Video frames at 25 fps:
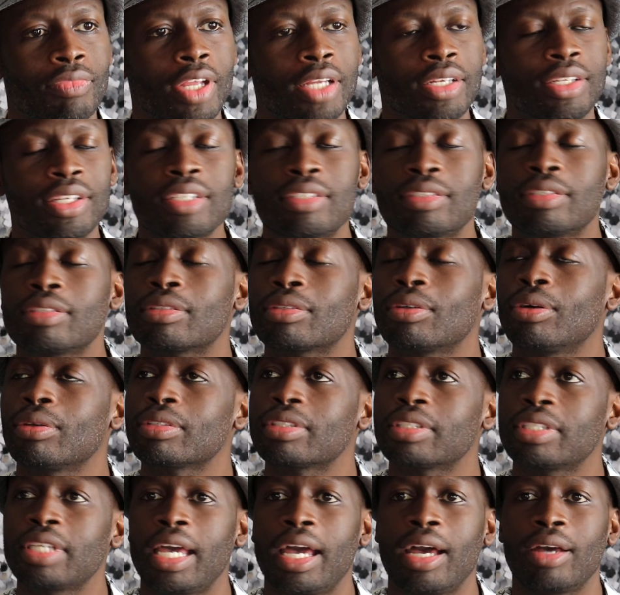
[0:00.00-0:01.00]
this is
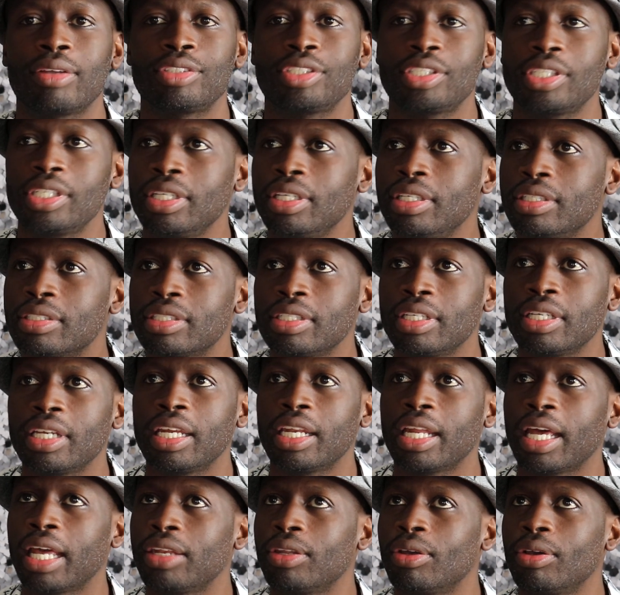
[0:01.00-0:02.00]
going to sound cheesy
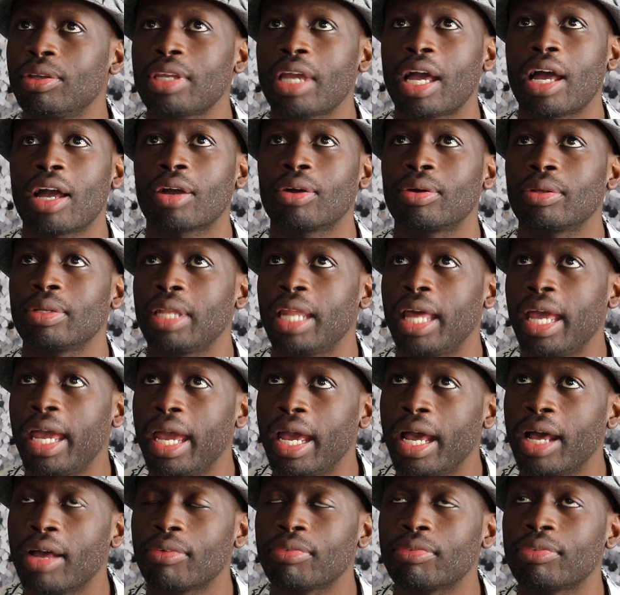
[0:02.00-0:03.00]
and I know y'all going to
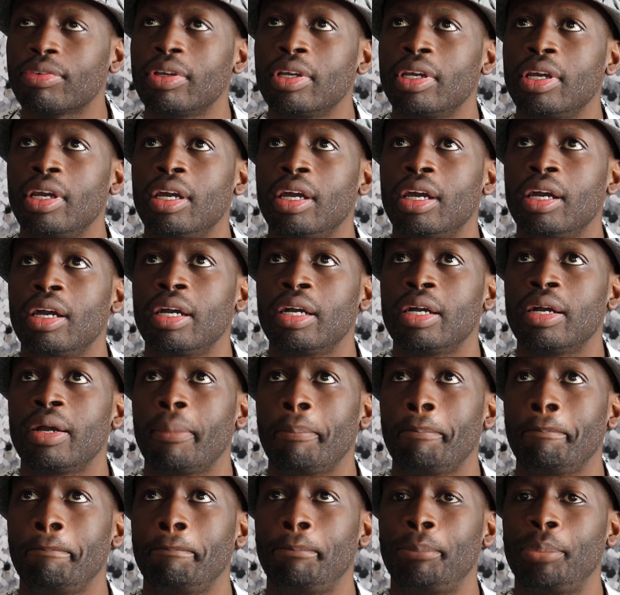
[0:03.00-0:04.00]
laugh,
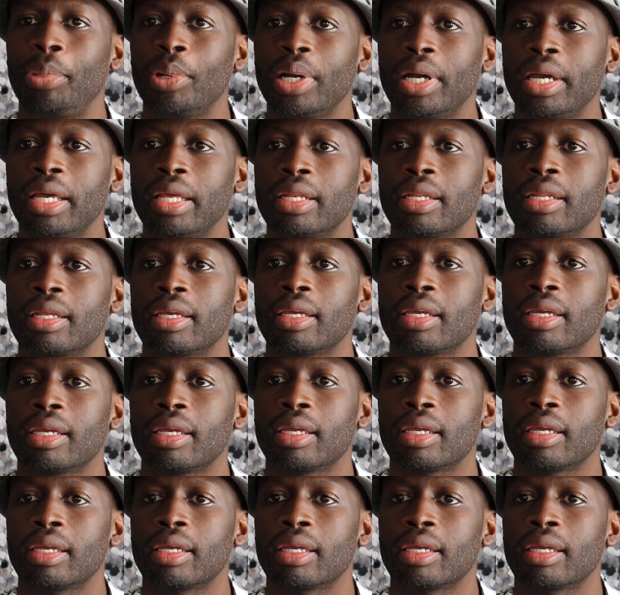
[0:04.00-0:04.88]
but